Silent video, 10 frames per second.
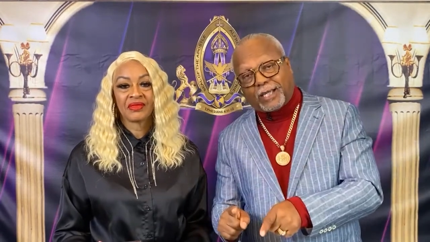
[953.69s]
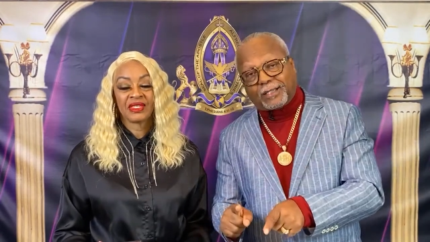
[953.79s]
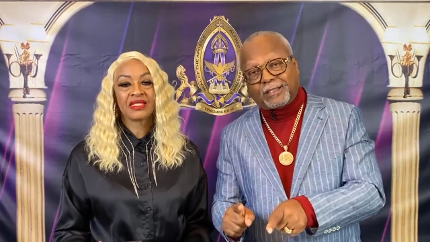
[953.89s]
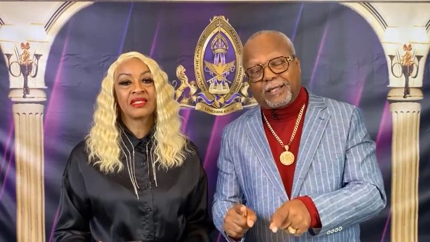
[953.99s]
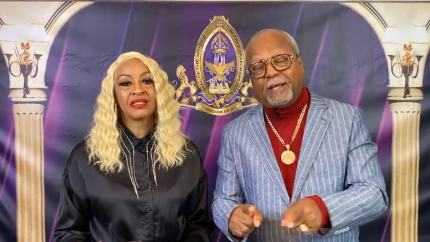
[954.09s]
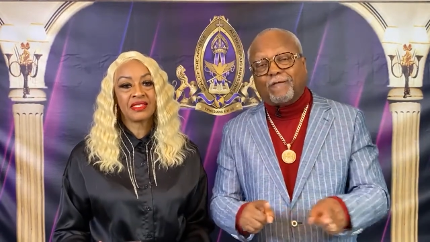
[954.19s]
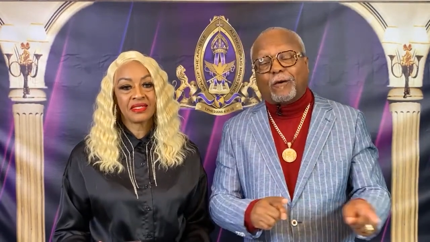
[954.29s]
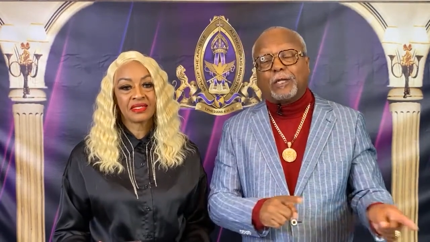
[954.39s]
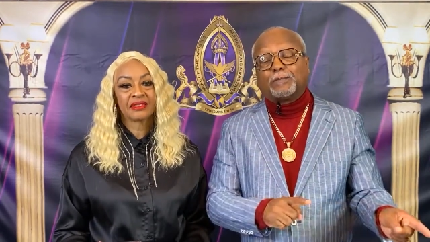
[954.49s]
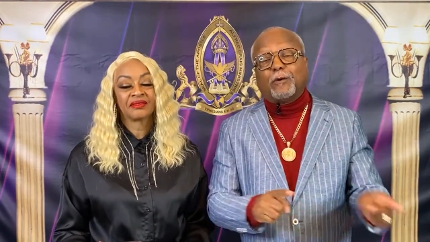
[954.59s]
Speaker 1: things yes,
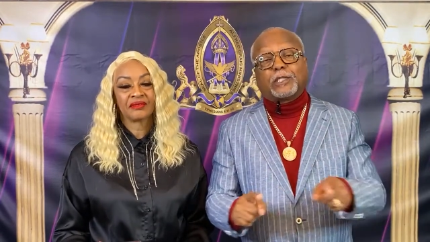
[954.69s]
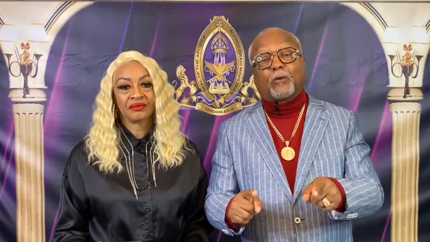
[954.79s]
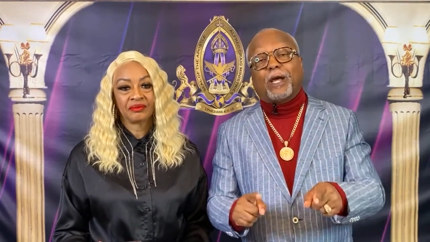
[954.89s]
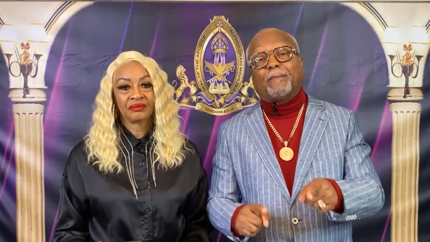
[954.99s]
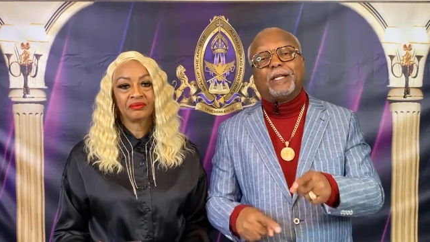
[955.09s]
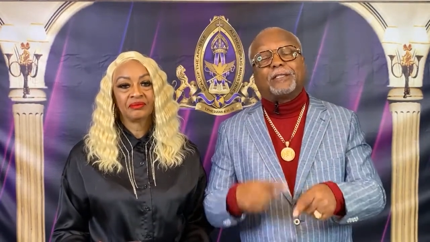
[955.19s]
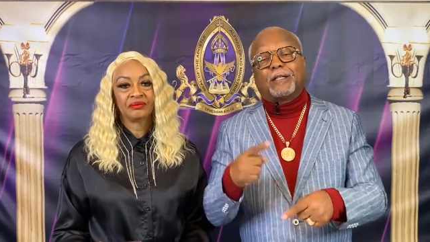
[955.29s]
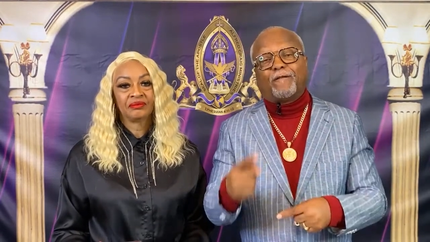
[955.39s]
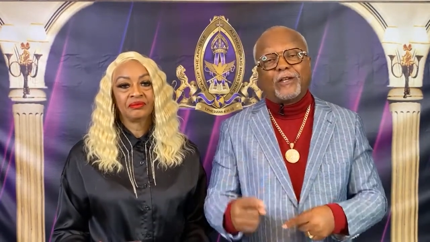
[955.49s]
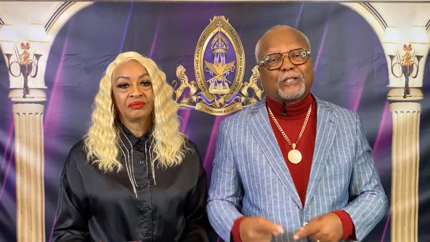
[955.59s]
it from the spiritual realm
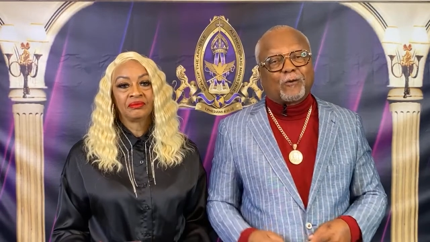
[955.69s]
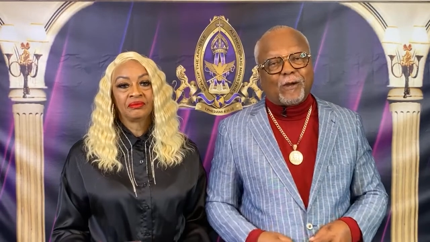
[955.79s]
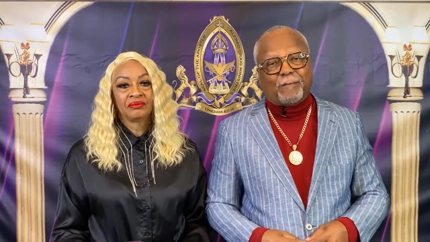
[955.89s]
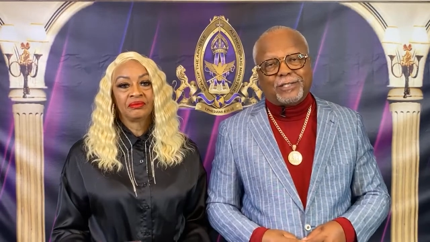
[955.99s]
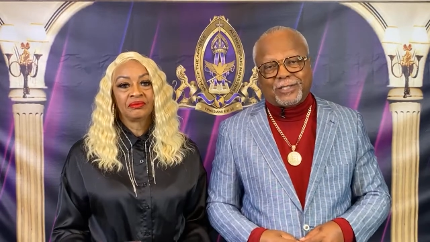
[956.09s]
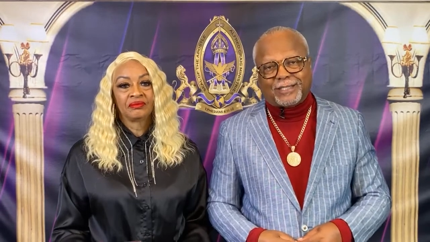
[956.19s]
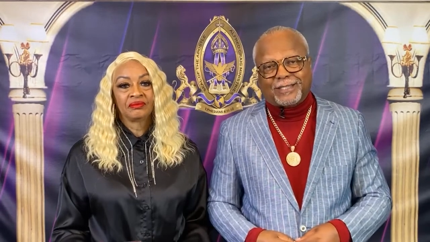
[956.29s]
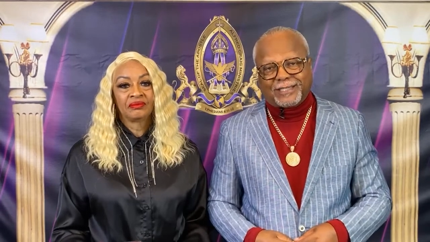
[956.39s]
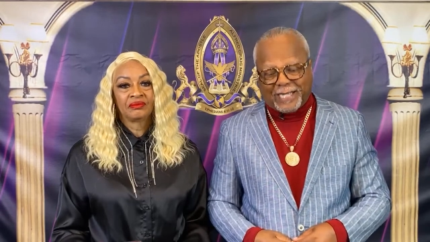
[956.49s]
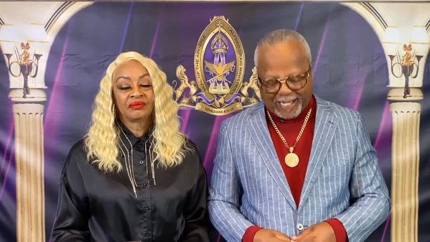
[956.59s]
into the physical realm in
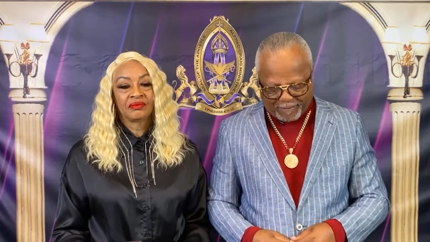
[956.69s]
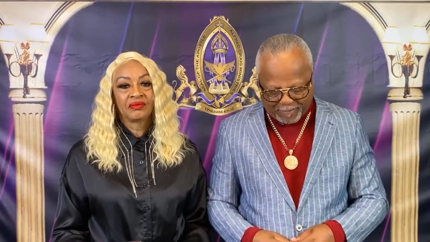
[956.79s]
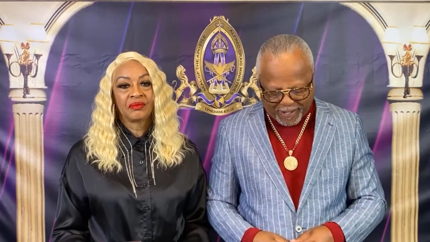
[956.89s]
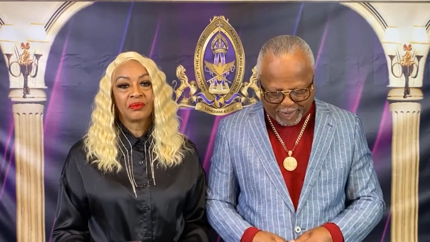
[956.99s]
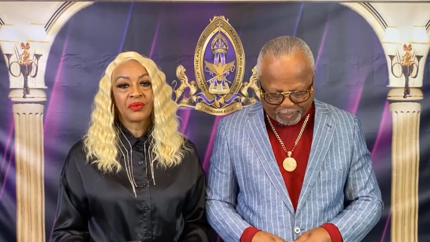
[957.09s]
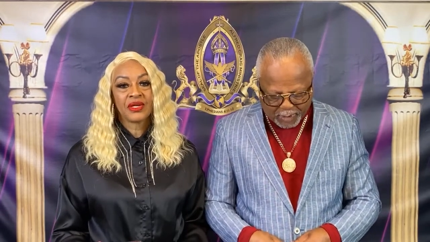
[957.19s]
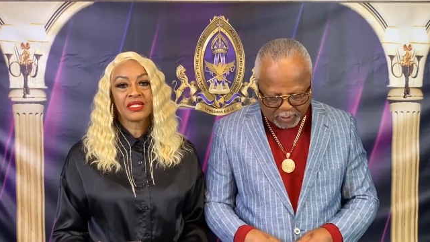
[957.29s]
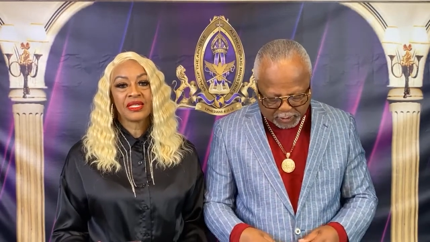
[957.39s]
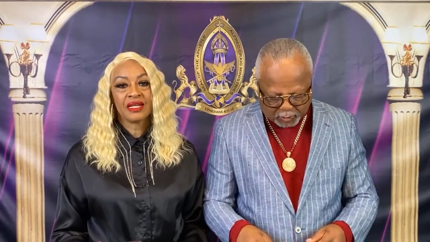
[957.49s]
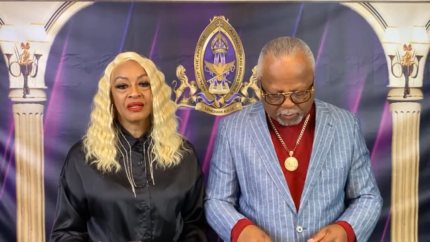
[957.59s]
Jesus' name.
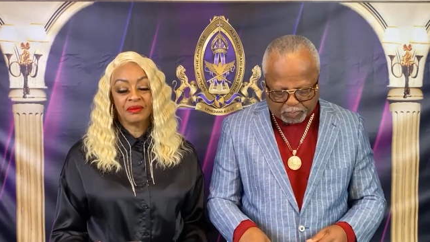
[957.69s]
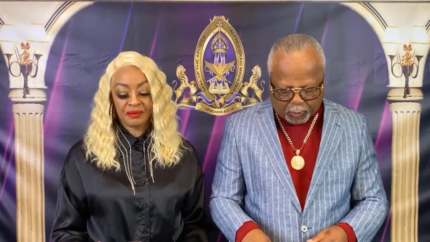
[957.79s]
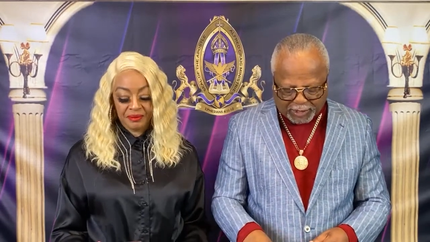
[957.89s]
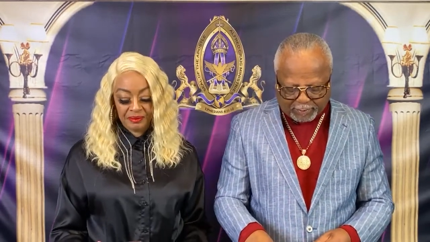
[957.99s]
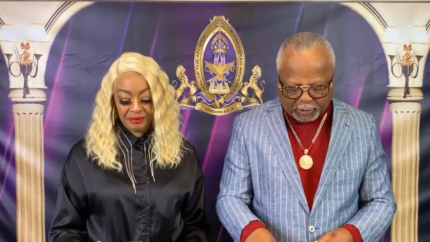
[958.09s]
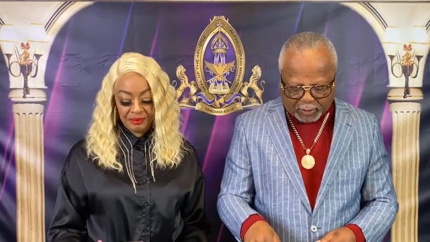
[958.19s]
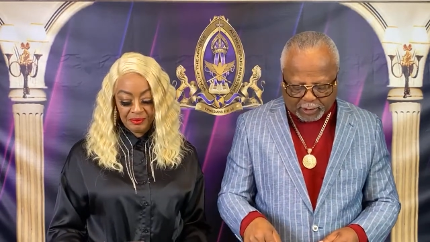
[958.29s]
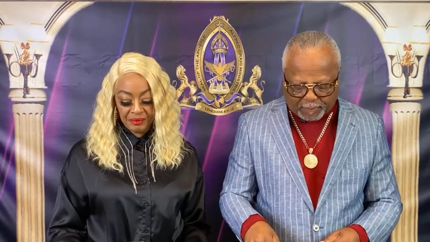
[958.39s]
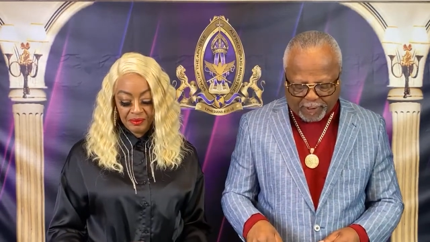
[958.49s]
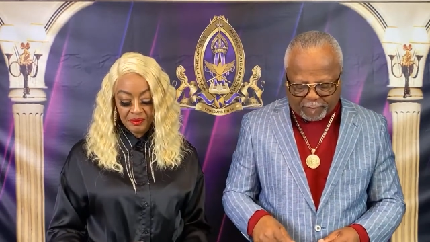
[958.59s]
Amen. So, point number
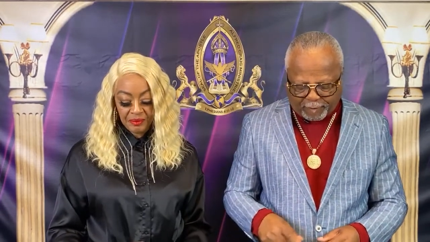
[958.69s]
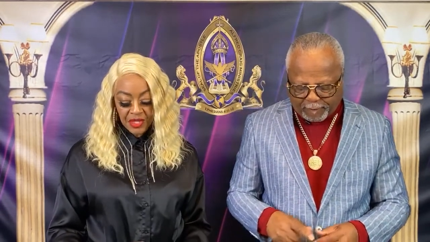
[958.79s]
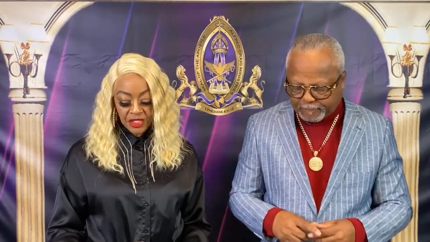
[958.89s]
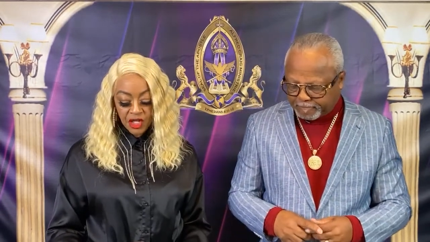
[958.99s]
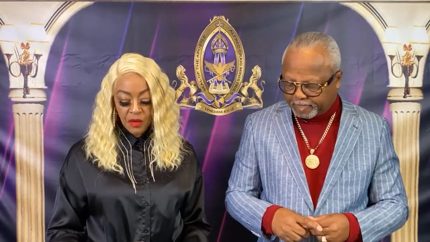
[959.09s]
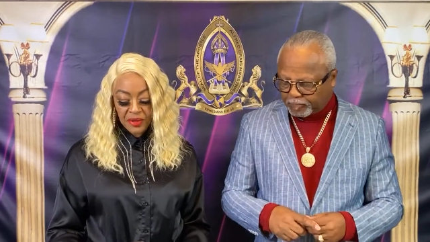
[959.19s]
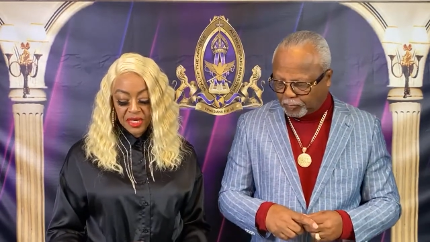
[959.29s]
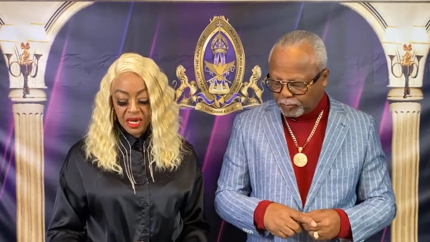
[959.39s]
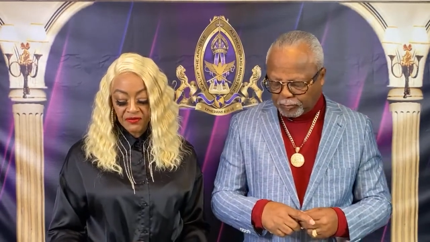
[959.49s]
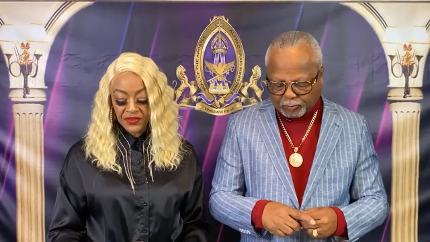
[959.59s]
two, Dr. Bell.
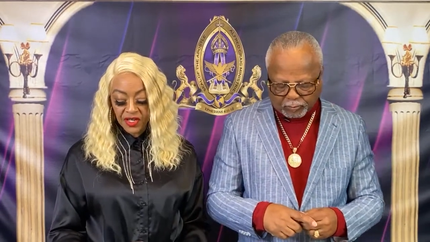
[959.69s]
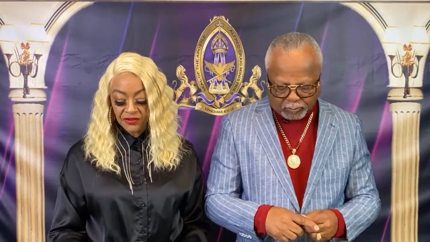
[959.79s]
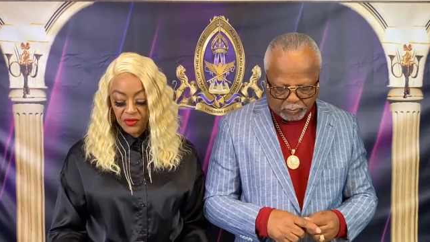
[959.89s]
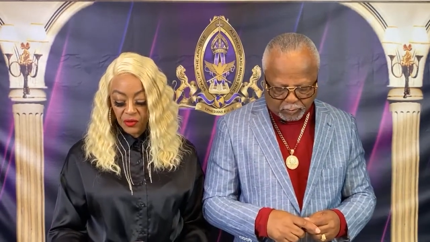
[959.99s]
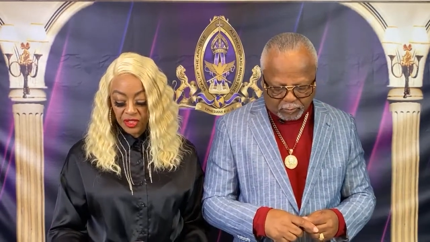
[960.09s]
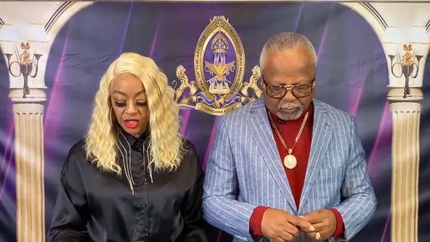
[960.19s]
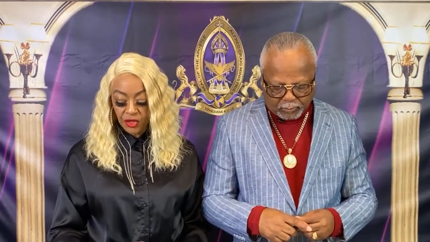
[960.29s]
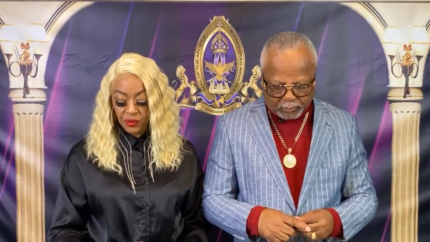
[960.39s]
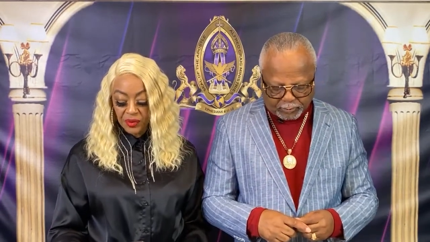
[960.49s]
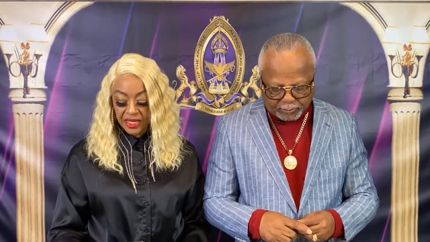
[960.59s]
Speaker 2: Don't become fearful when you